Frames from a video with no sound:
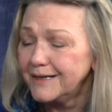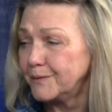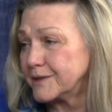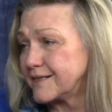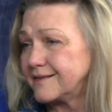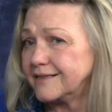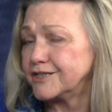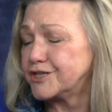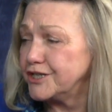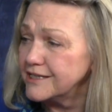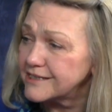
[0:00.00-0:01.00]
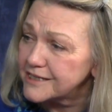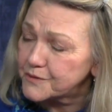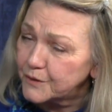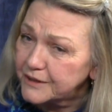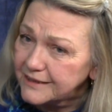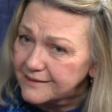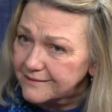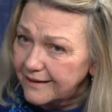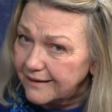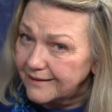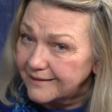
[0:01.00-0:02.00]
was that Jesus would
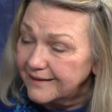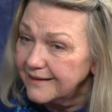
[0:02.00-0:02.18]
decide.